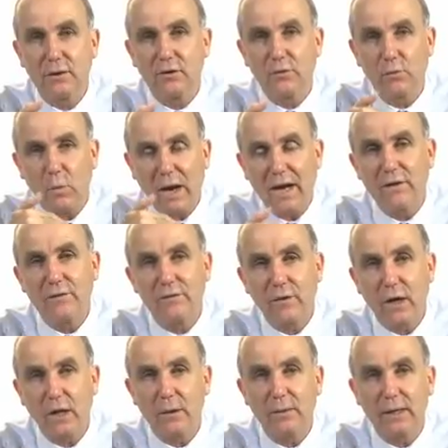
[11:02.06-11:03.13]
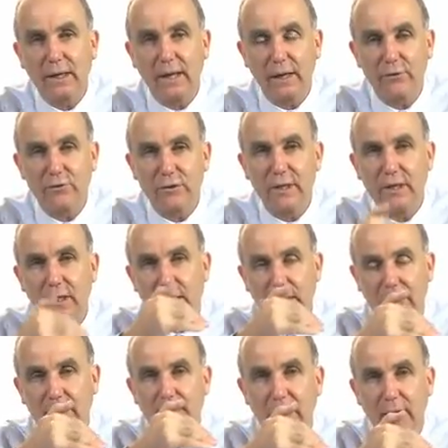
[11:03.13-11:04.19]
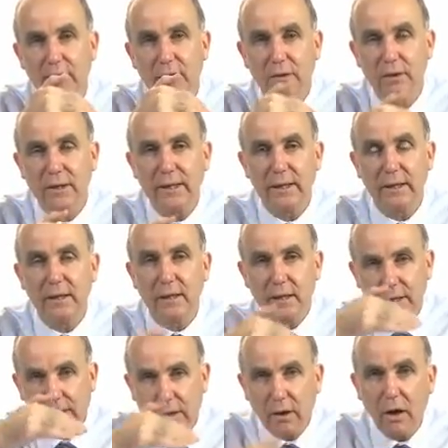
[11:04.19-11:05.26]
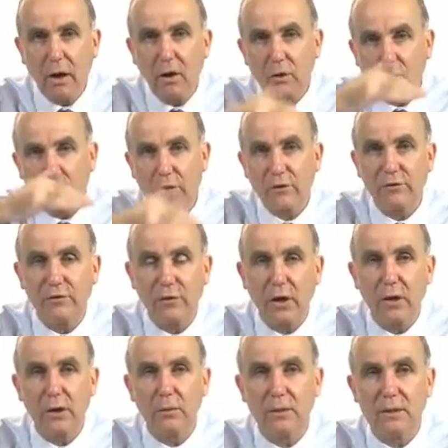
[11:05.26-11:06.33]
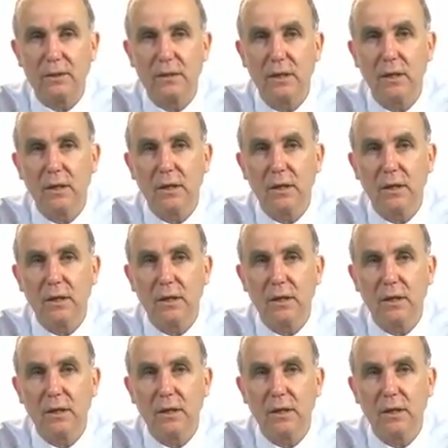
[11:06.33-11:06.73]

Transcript: sort of one follower country and the leader, there are a whole lot of followers.